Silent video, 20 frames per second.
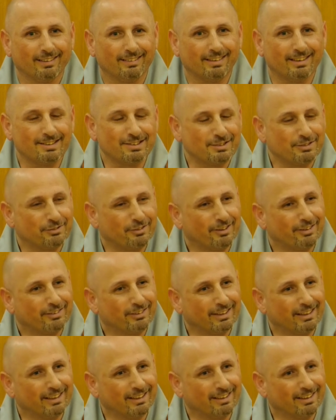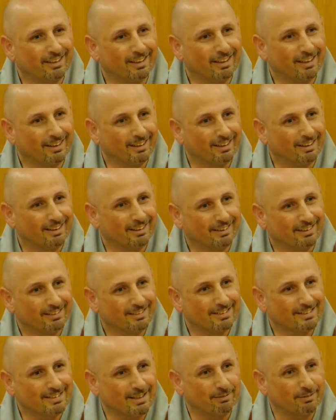that's very uh,
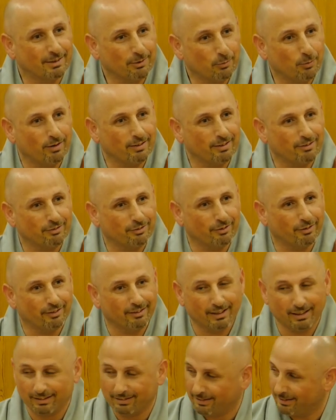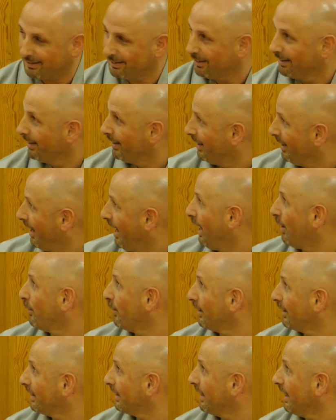something wonderful that
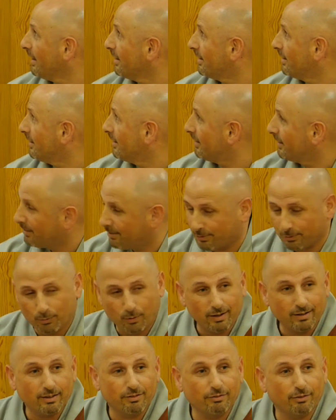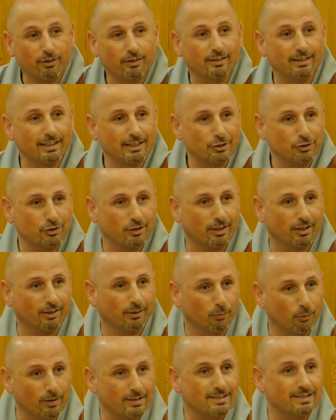our great, wonderful
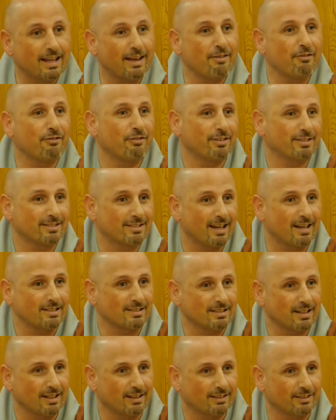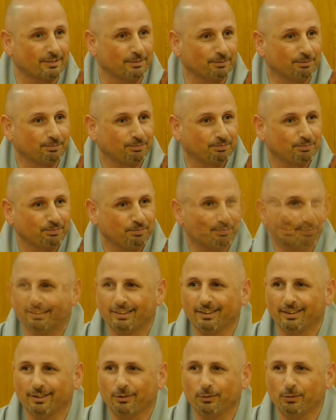teacher was emphasized that.
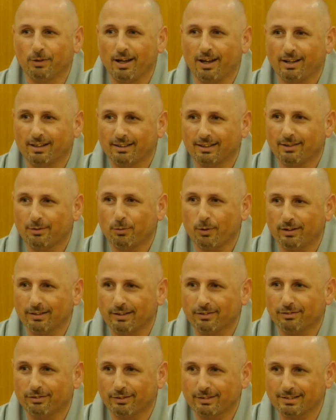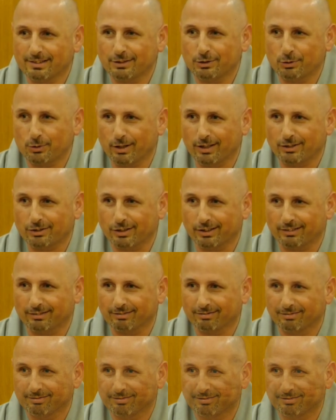We are in a wonderful situation.